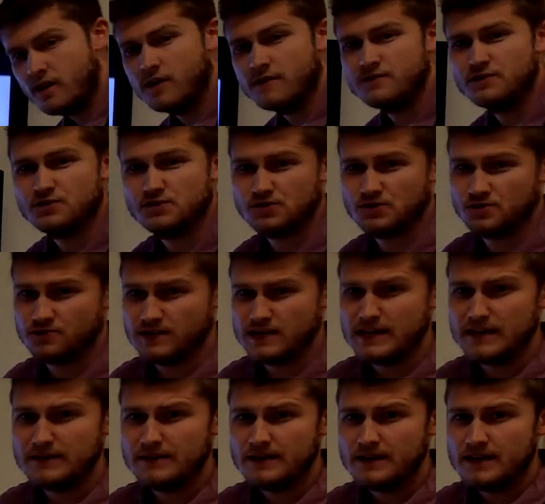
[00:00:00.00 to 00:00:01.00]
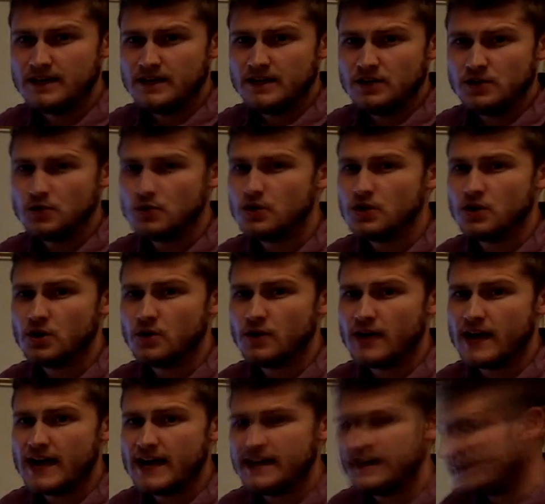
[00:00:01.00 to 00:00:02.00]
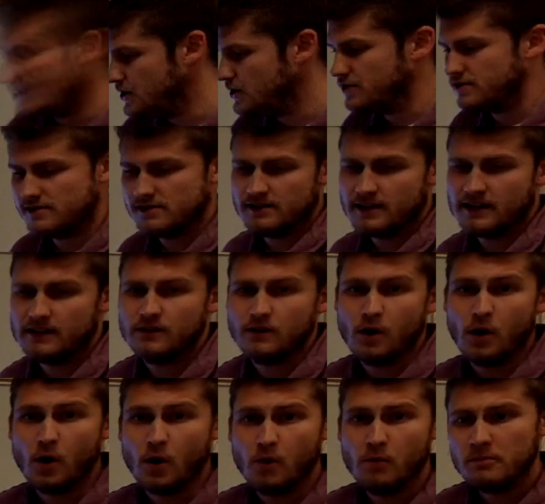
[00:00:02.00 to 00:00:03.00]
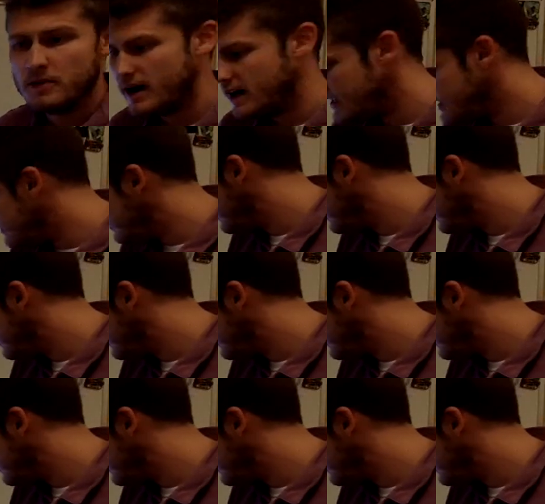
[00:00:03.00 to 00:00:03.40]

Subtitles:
of your screen, you can go ahead and you can select the home button.